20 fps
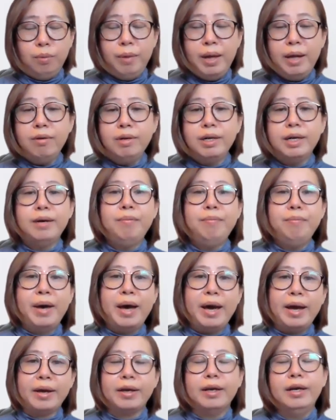Welcome
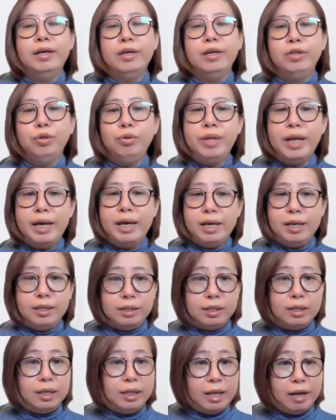back. Today
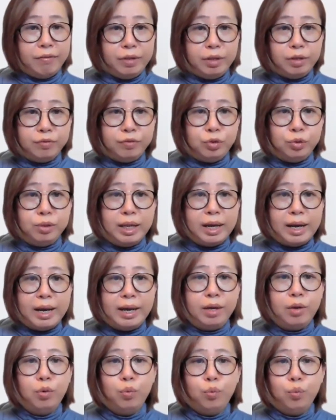is 11th of
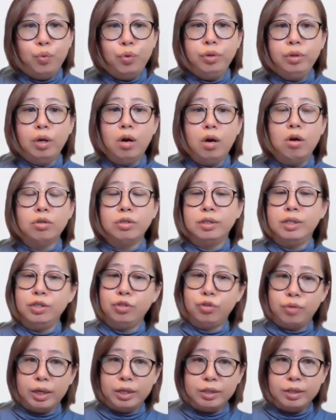July, Wood Ox
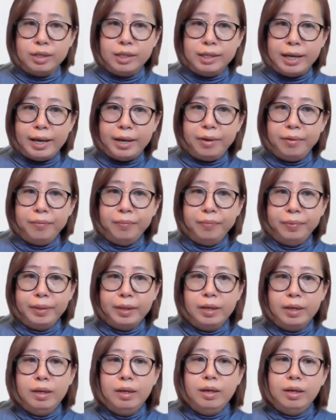Destruction Day.
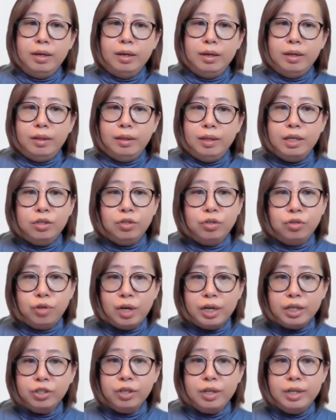
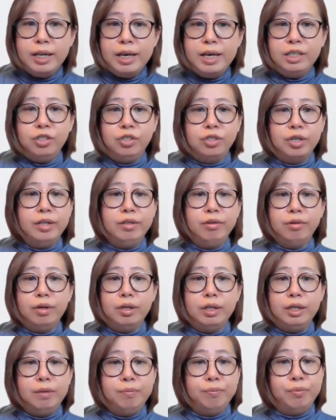Destruction Day
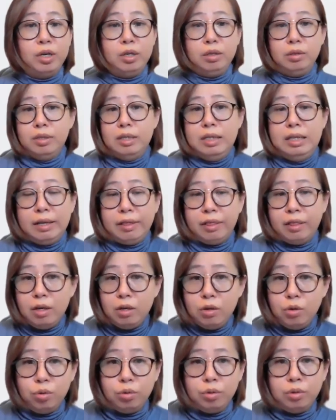generally brings
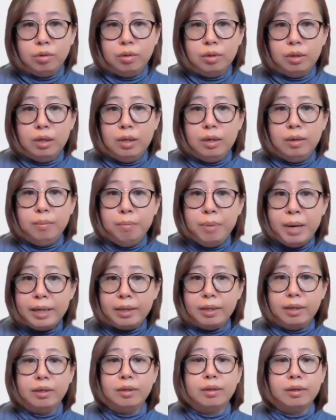nothing good,
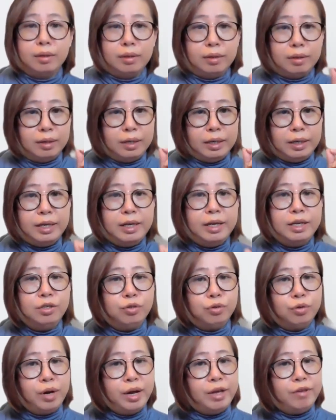but it
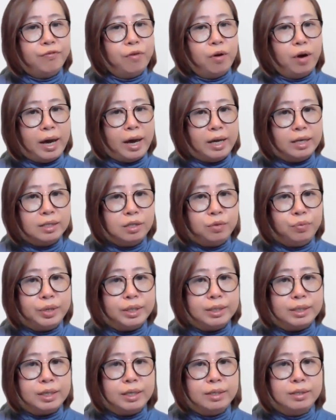is great for
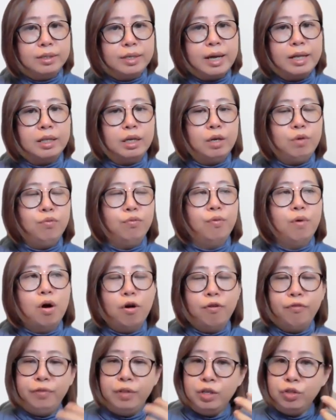activities that
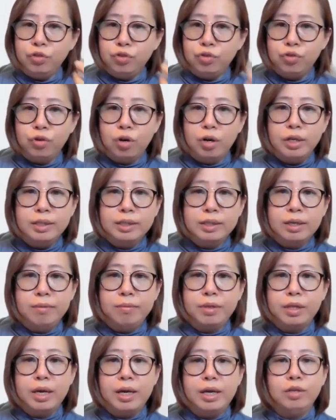involve destroying
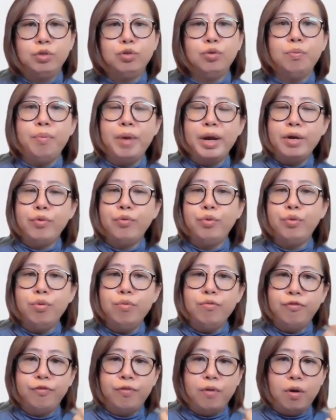something to make
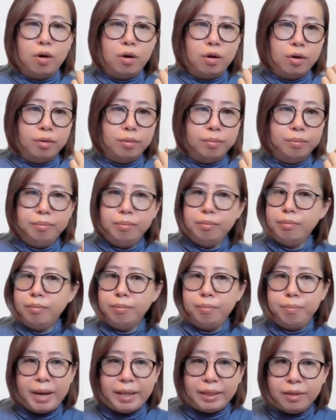room for
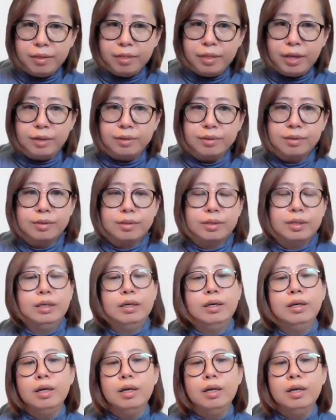better things.